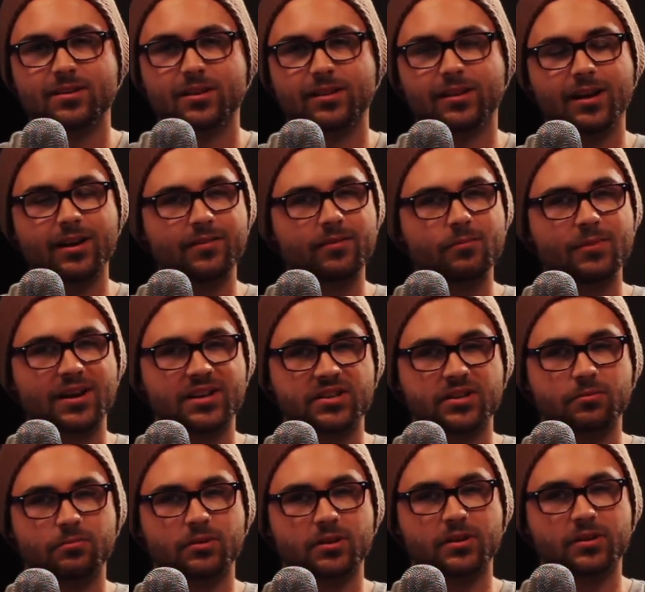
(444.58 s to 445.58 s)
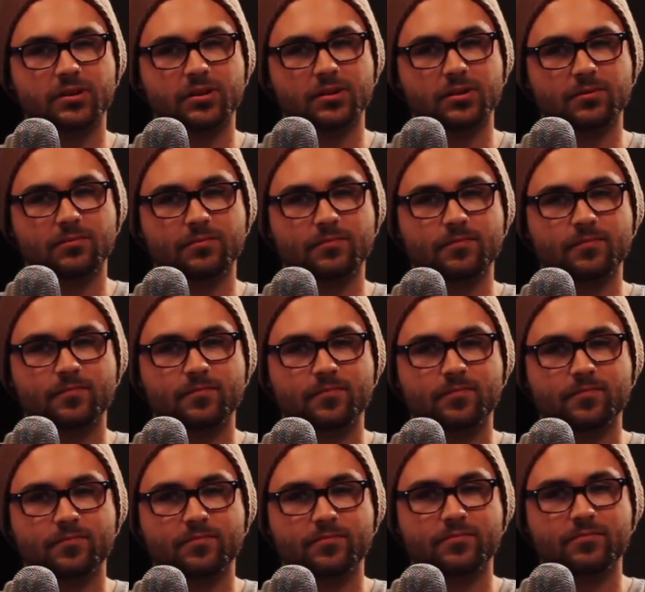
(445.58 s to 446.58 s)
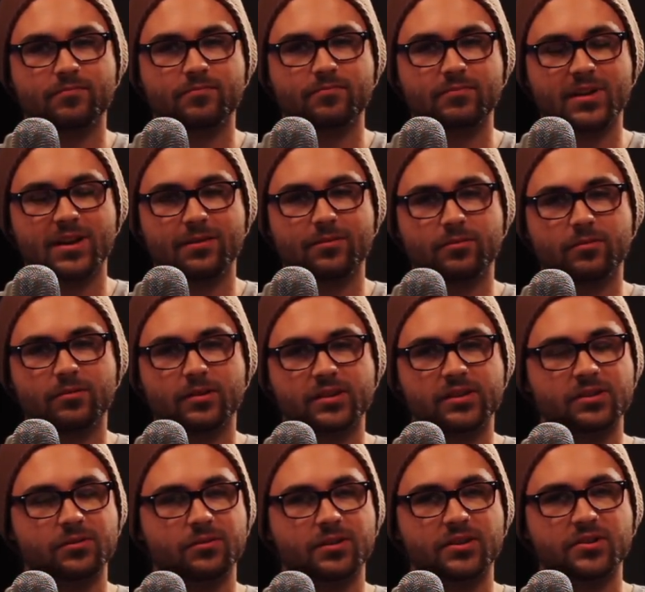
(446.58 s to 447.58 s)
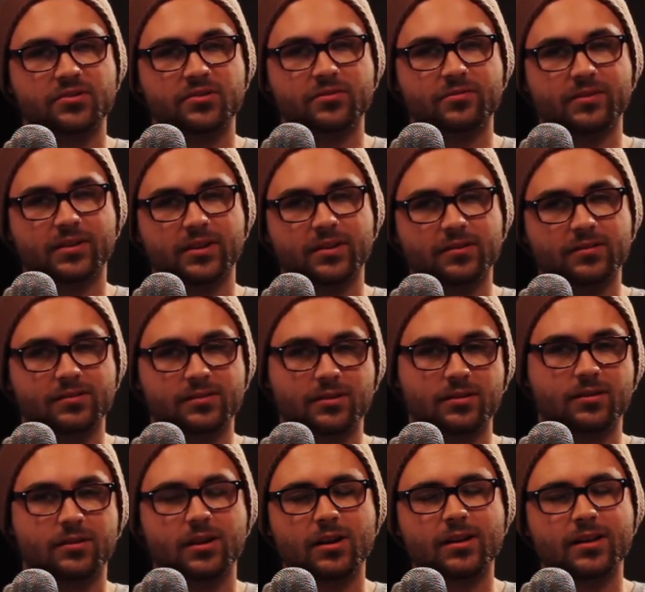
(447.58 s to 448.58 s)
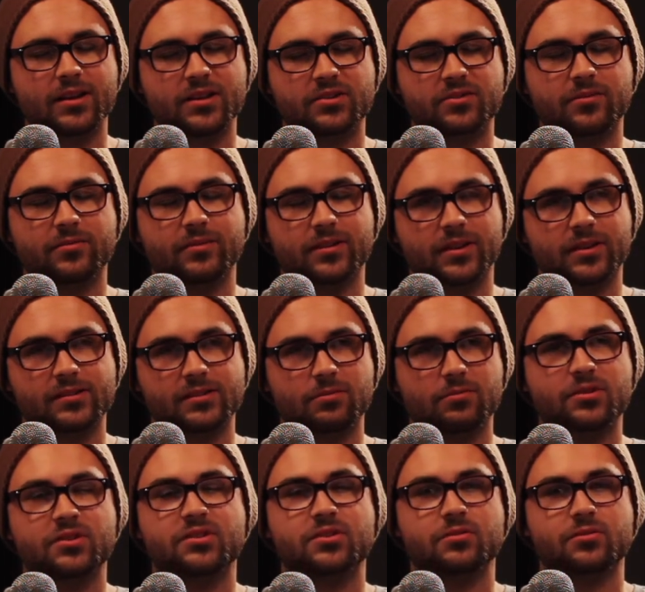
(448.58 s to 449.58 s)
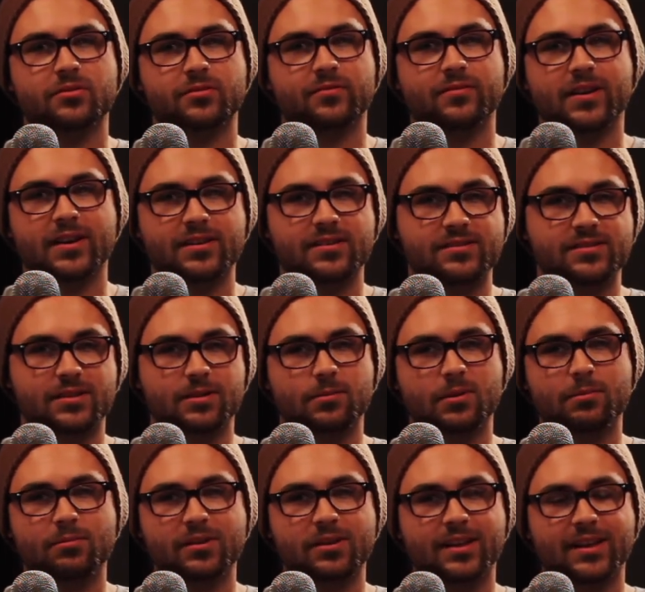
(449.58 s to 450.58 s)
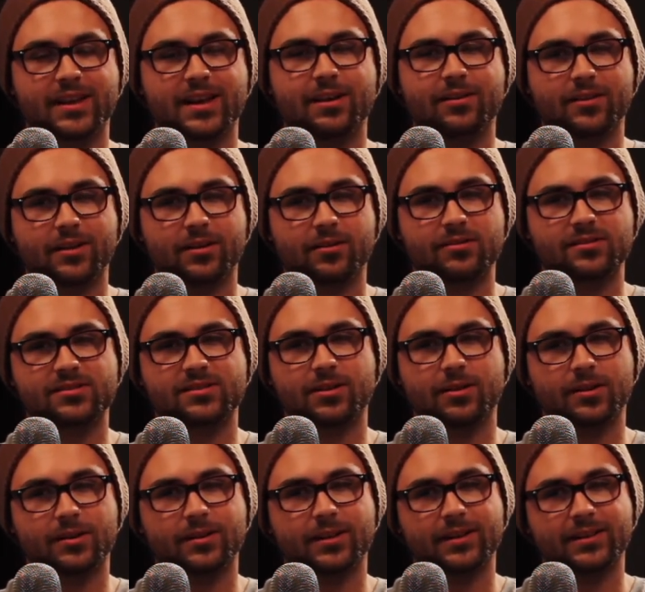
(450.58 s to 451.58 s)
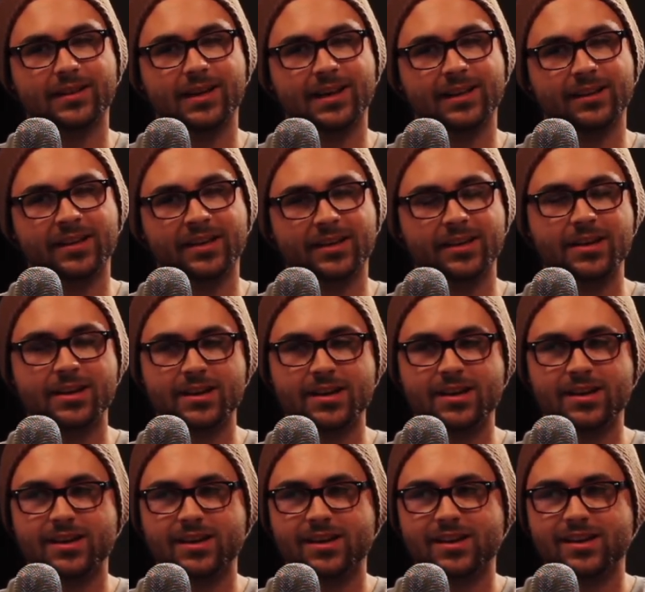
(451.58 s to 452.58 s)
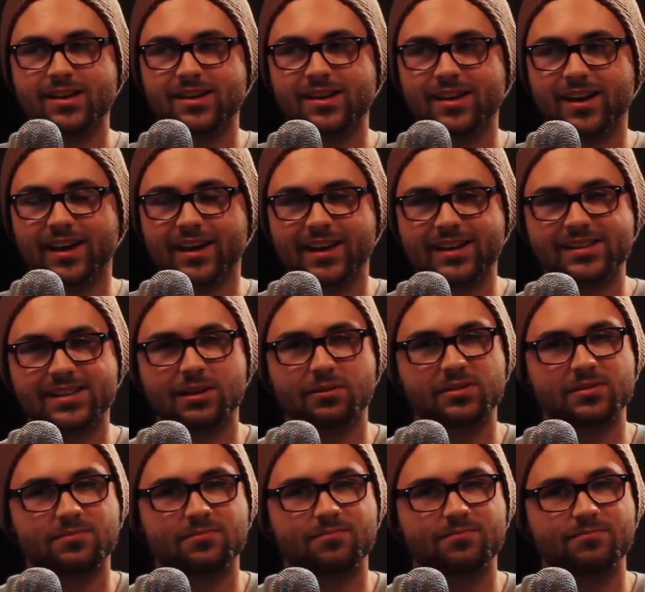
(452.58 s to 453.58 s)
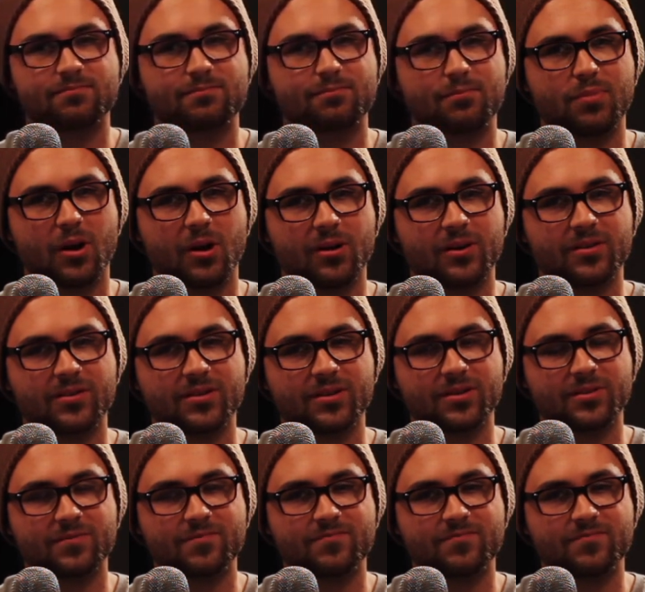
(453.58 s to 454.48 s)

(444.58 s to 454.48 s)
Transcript: a lot of them actually wouldn't ever really do intro videos, or not intro videos. They wouldn't show their face. And I remember like how that all started like that. Like, I guess that was part of